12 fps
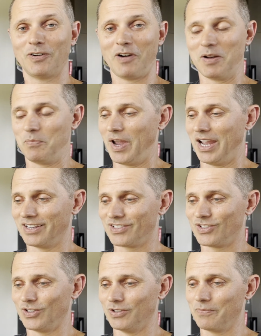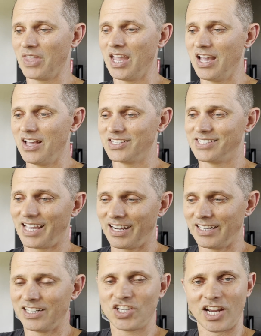and right banks. So
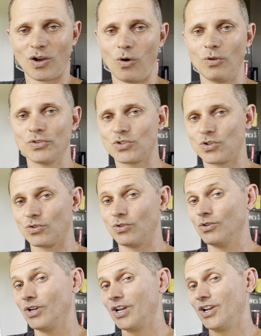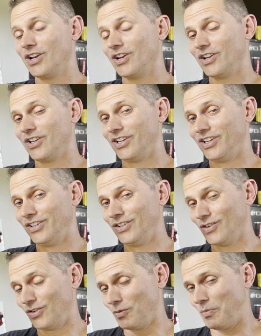sanity check holds true.
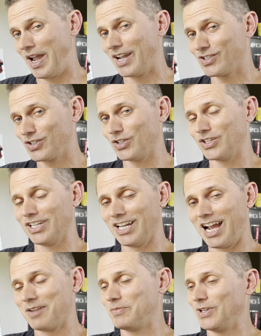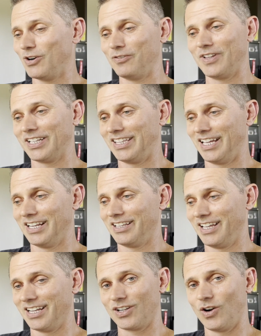You know, your banks should not be off like that,
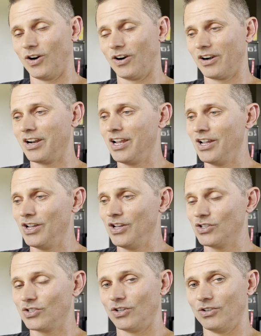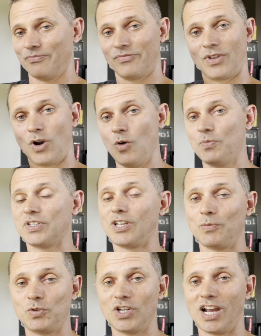that car. So hope this
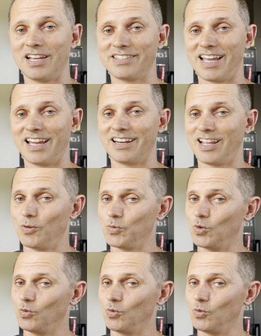helps you guys out and helps you